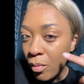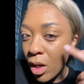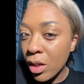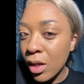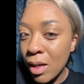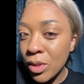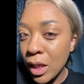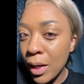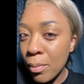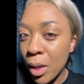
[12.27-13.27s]
the left
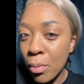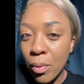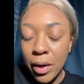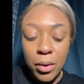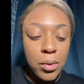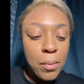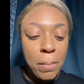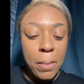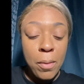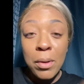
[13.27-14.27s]
side of my brow,
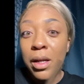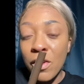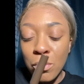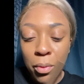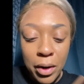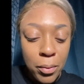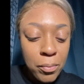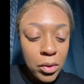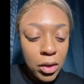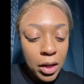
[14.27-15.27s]
my left brow.
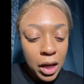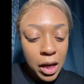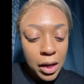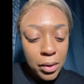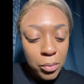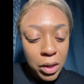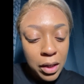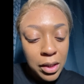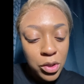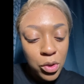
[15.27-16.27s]
And what I
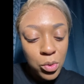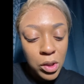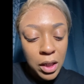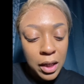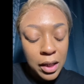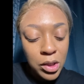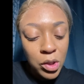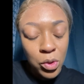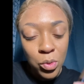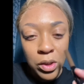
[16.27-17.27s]
like to use is I like
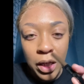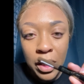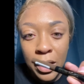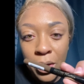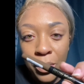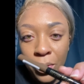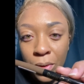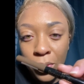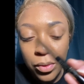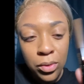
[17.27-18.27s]
to use the LA
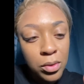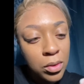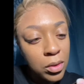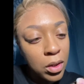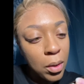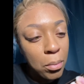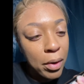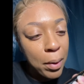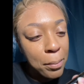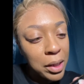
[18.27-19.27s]
Girl
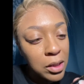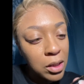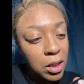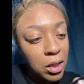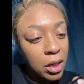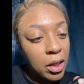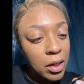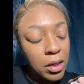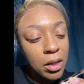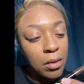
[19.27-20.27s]
Brow Bestie
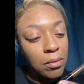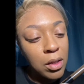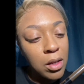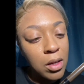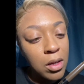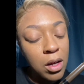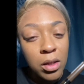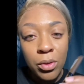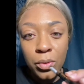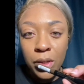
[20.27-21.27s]
in the
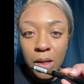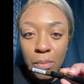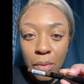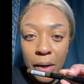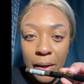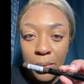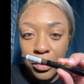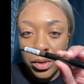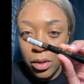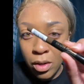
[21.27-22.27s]
color deep
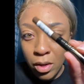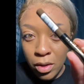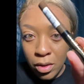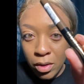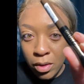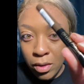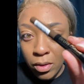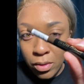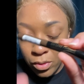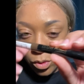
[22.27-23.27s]
brown.
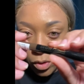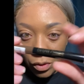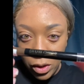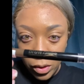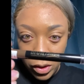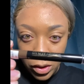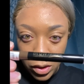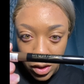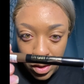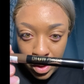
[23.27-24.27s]
I don't know if y'all can
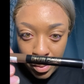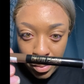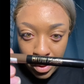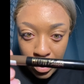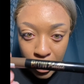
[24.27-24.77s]
see that, but